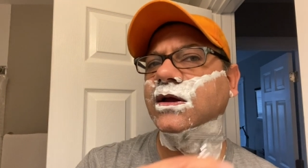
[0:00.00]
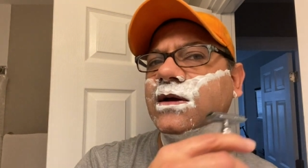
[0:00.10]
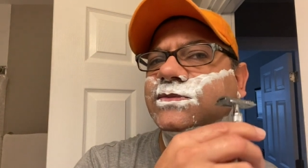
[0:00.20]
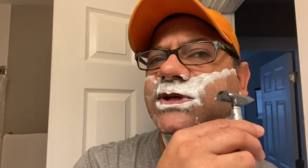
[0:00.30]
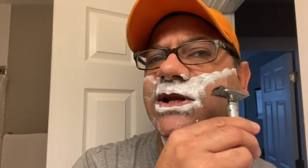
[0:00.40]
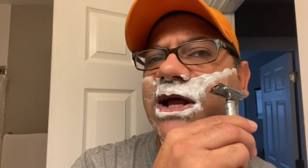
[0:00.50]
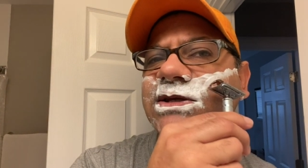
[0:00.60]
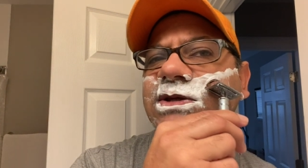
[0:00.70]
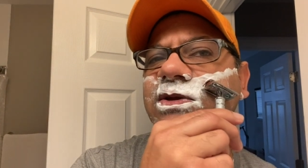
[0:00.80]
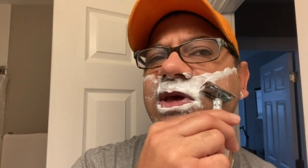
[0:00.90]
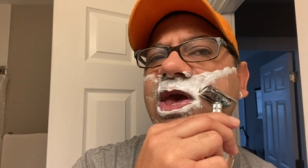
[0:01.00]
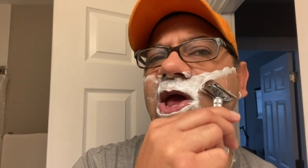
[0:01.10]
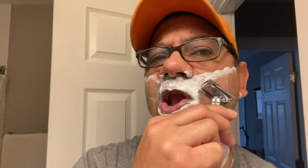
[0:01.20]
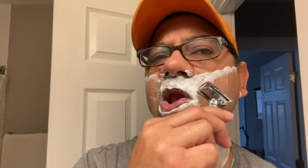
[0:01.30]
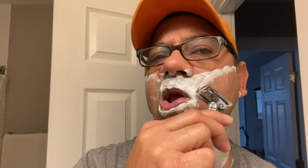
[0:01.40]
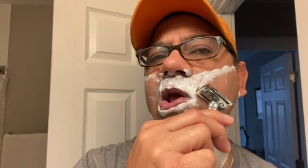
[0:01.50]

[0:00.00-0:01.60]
It comes in a nice little kit.